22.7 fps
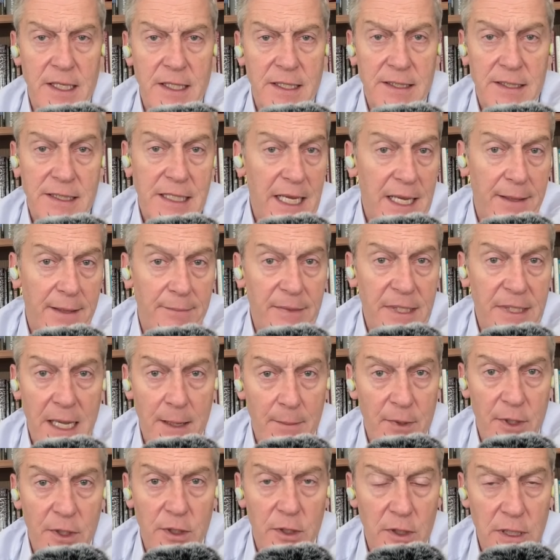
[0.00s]
same
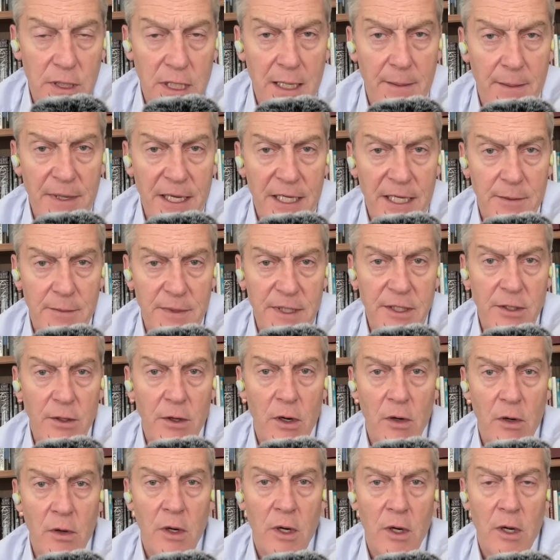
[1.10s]
chemical compound. I mean, there